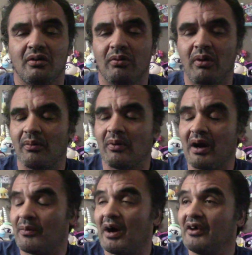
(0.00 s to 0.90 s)

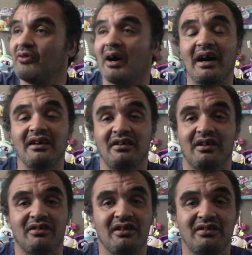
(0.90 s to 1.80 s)
Why, why are you hiding
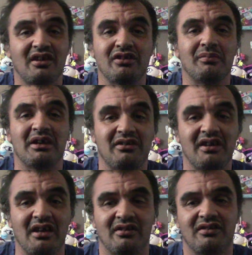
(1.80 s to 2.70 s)
this? It doesn't make
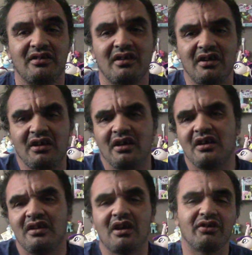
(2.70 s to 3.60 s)
sense.
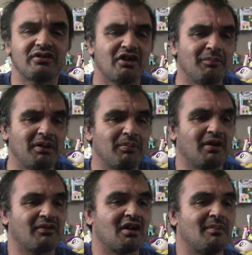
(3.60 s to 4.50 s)
Now, some people
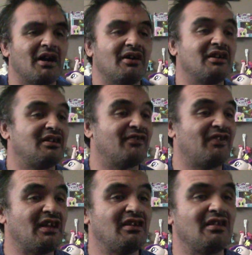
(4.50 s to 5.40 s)
have come out and
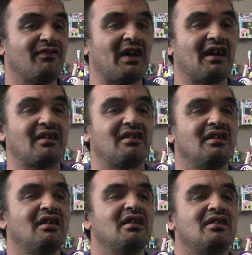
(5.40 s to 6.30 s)
defended the fact
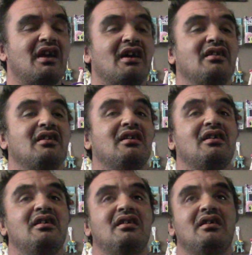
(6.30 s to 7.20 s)
that,
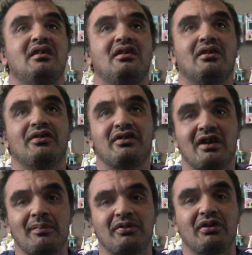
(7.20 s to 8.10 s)
you know, this
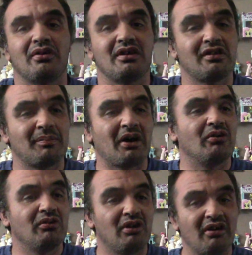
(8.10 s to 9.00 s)
episode is about
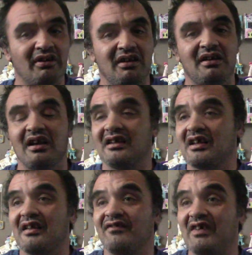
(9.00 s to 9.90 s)
learning and
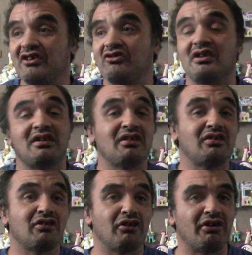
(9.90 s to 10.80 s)
that eventually this
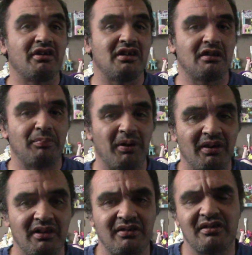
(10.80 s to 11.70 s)
is a learning
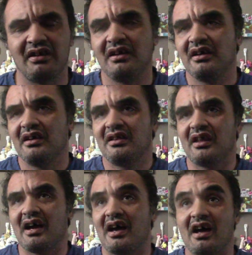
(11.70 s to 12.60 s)
experience
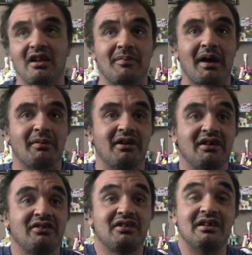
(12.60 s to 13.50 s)
that Alabama
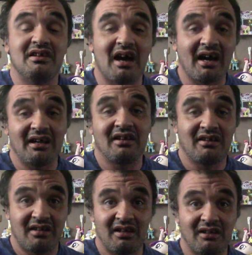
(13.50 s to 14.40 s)
is denying
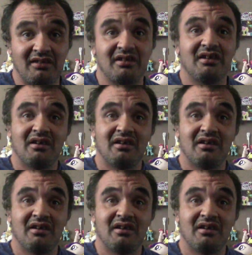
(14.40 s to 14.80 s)
kids